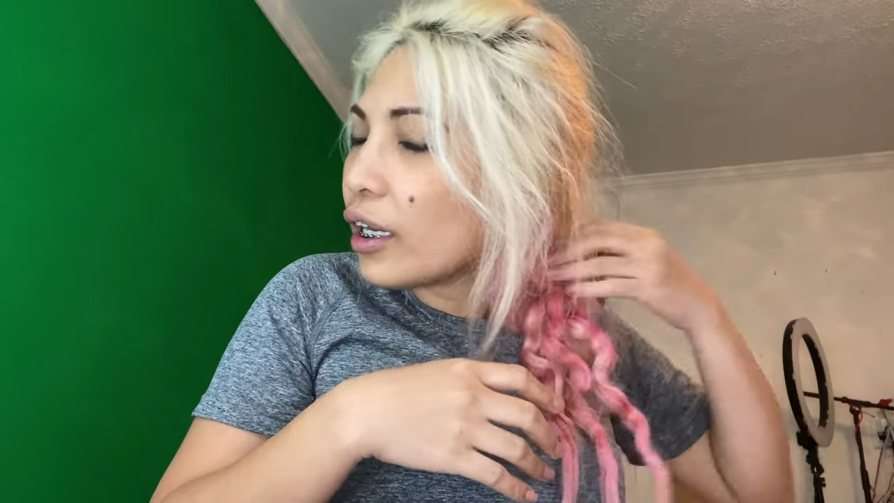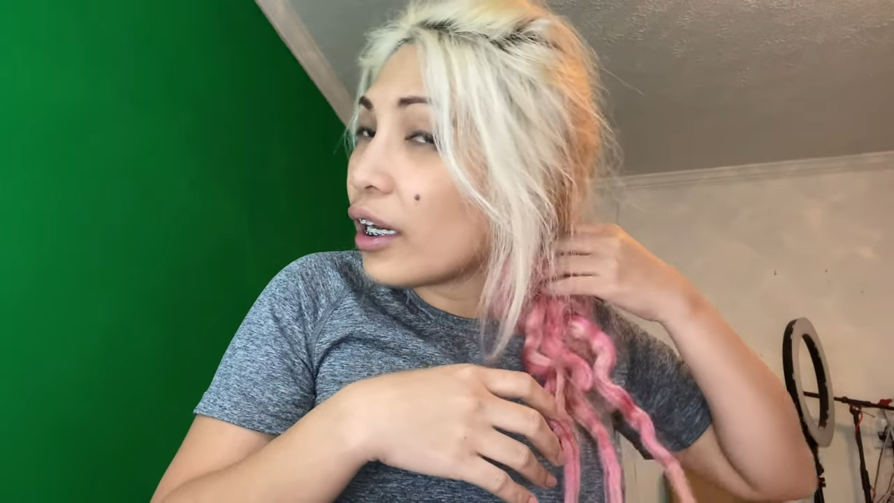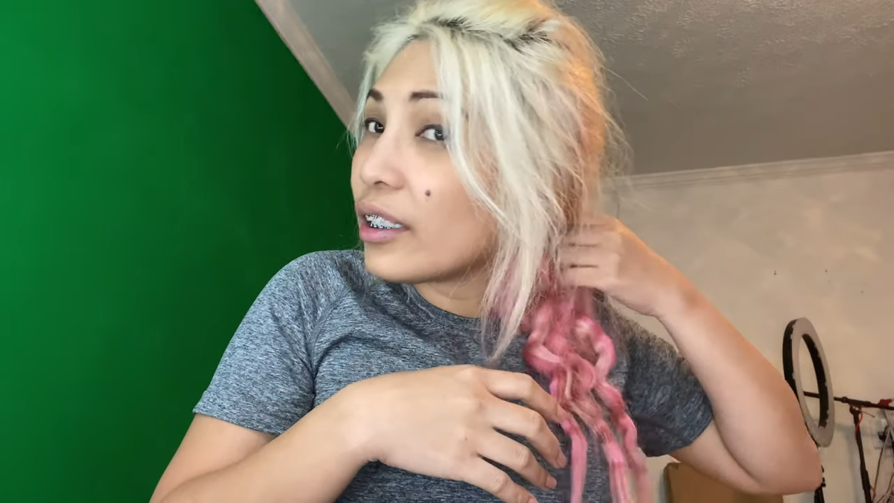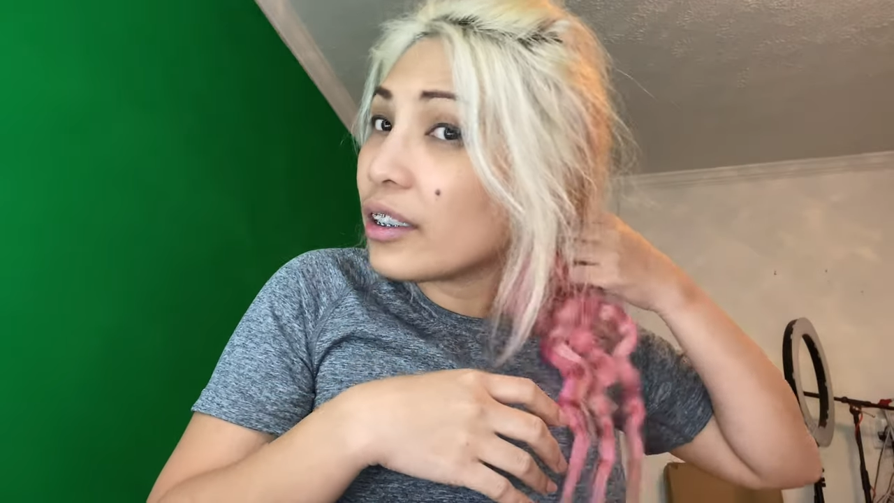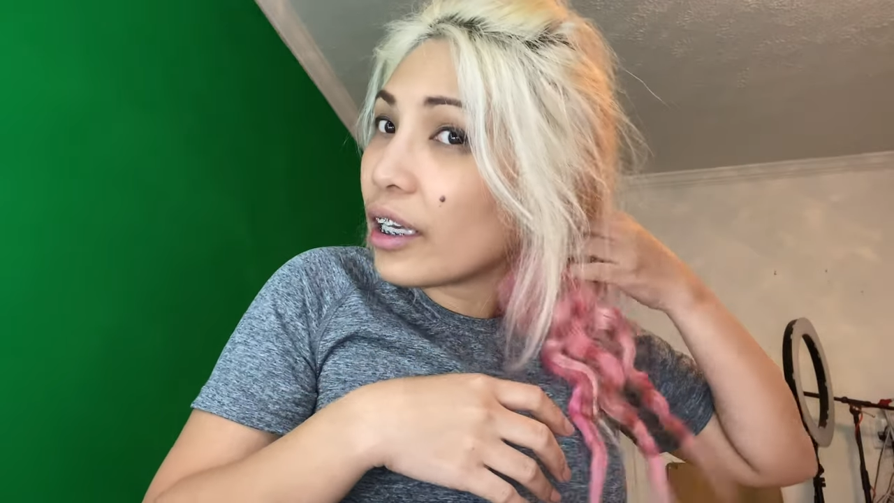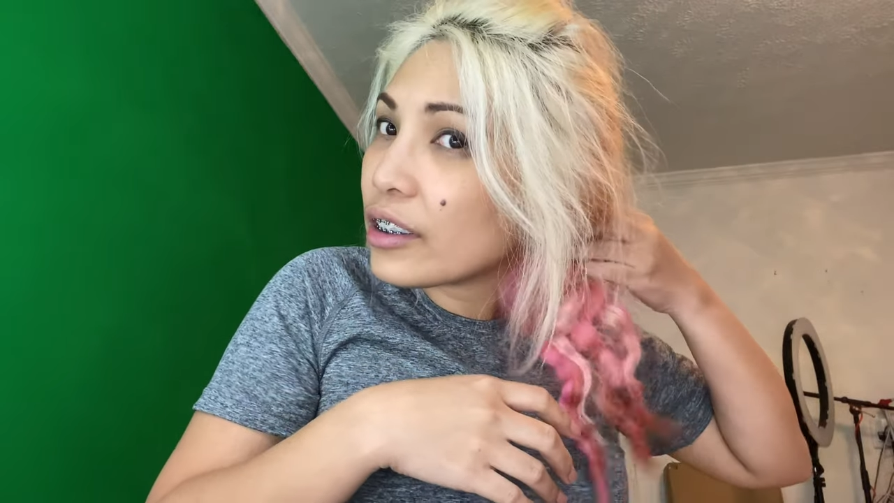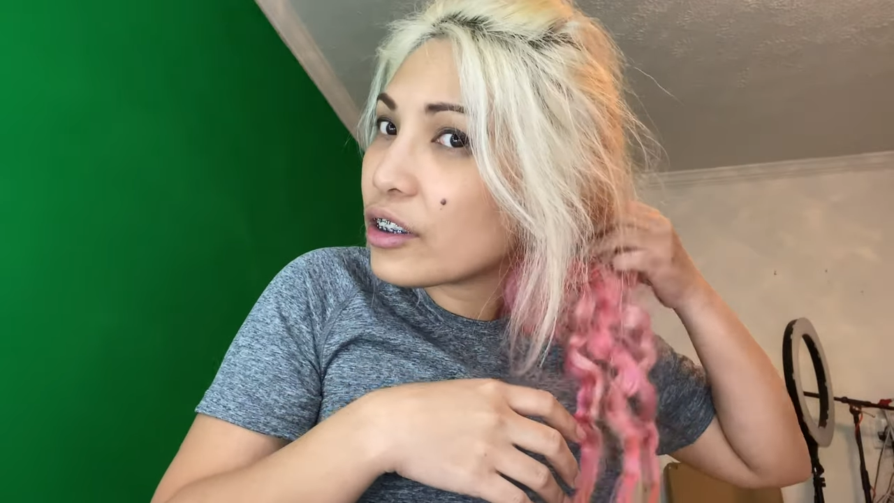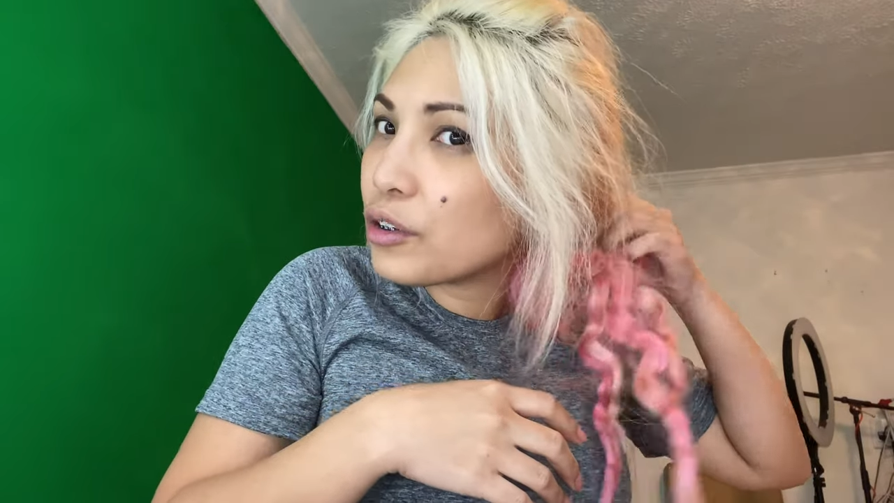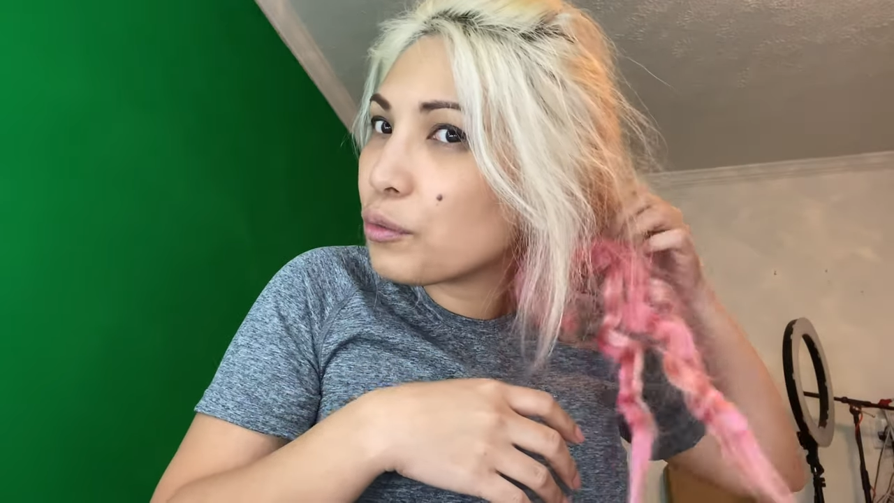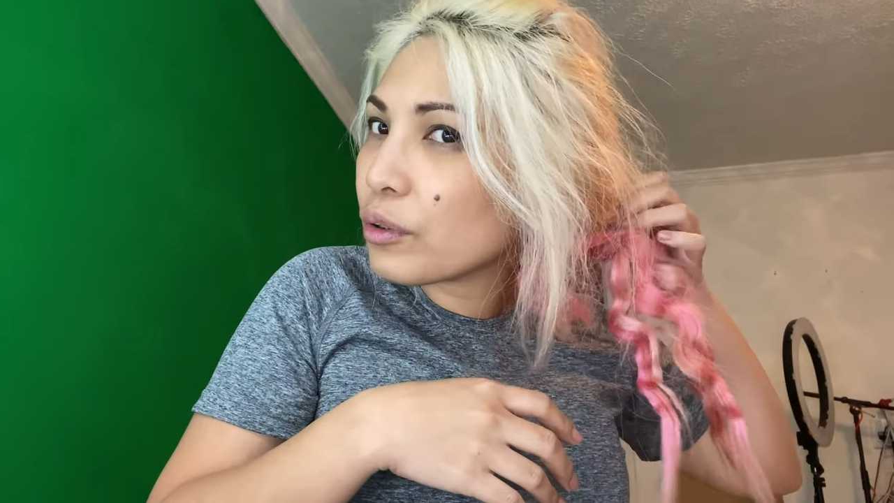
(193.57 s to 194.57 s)

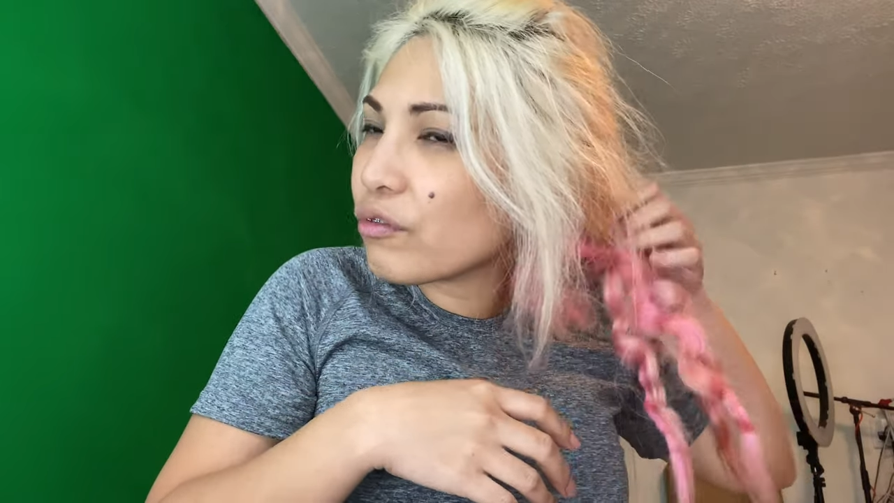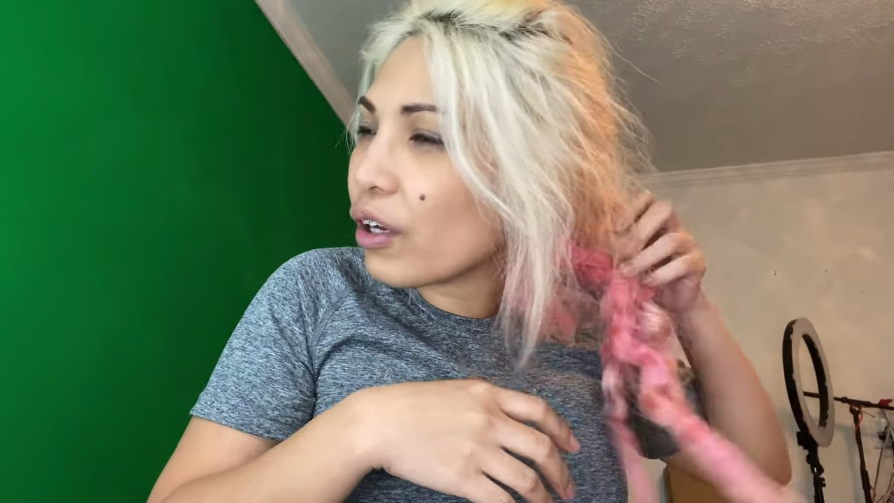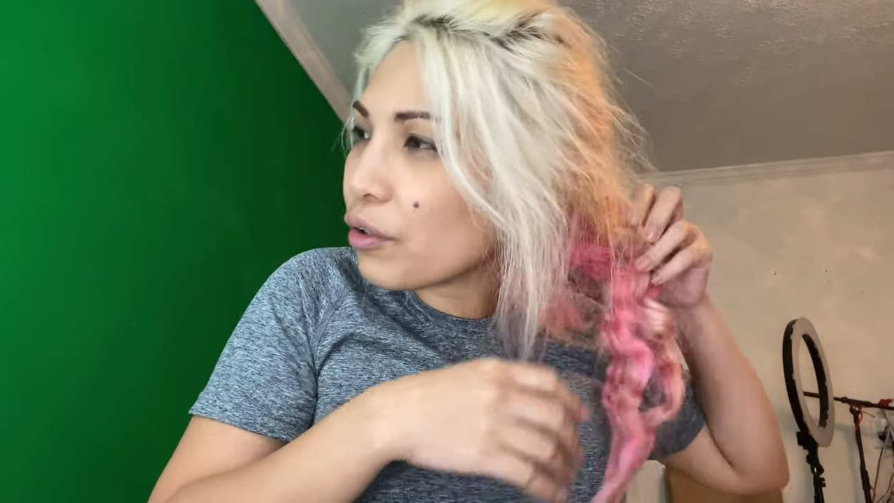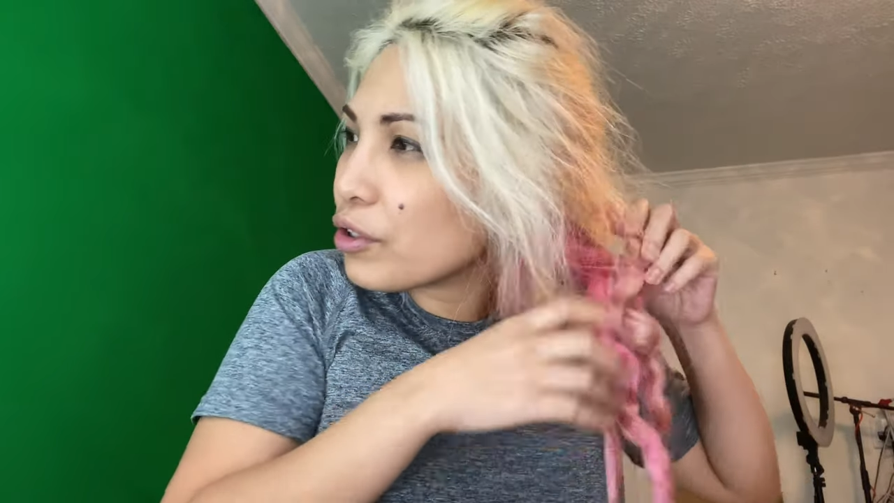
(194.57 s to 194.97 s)
unless you were very